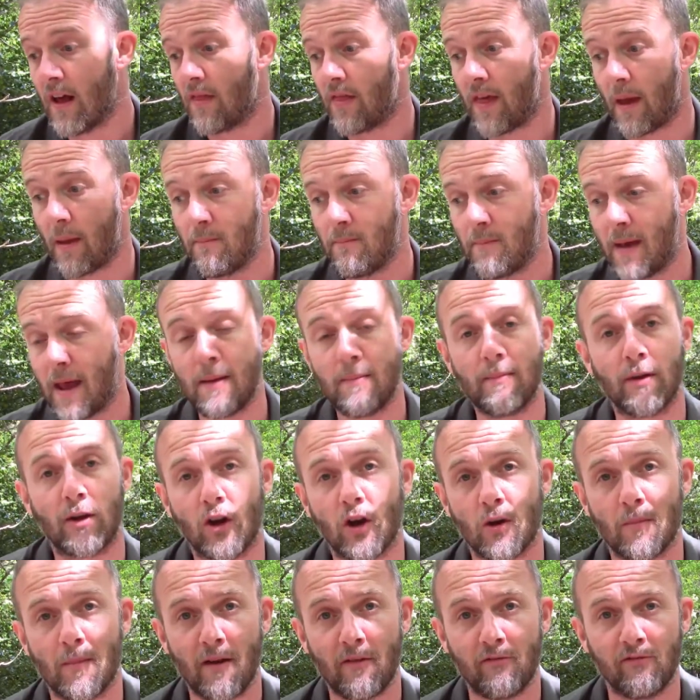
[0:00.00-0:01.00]
They may
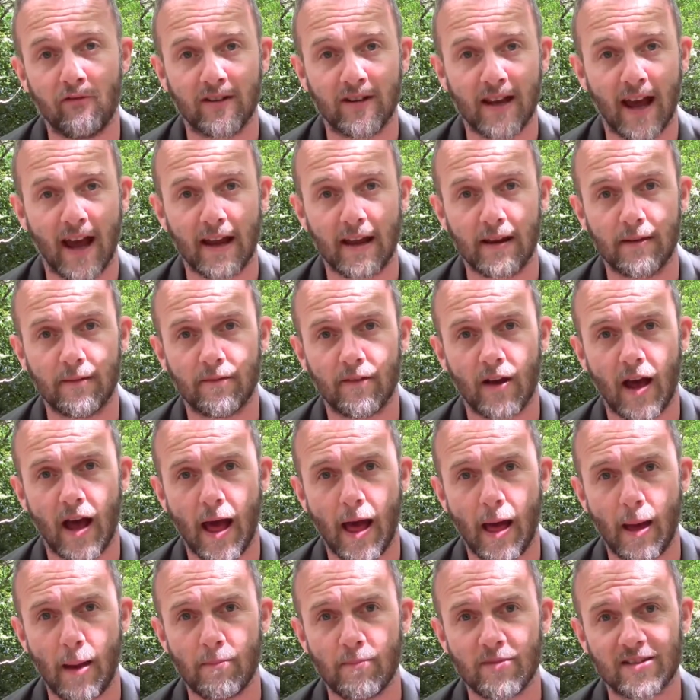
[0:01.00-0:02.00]
become
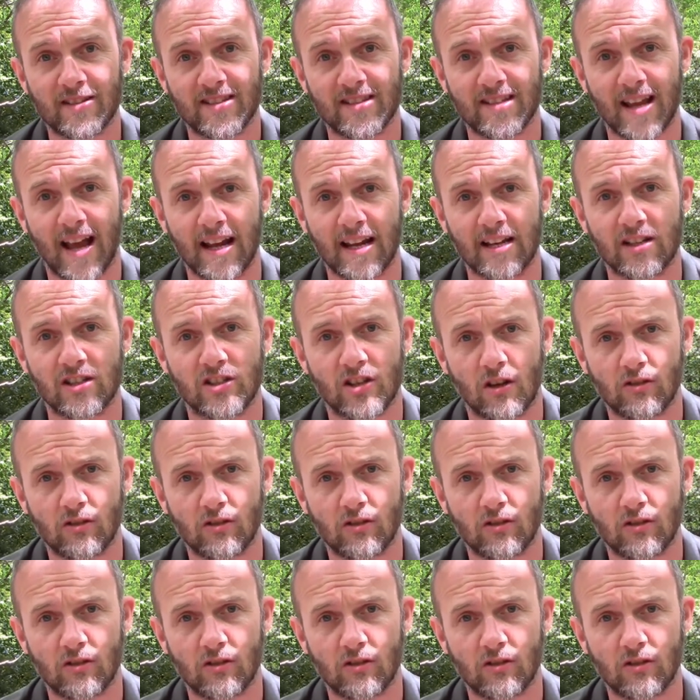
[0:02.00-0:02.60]
everyday sights.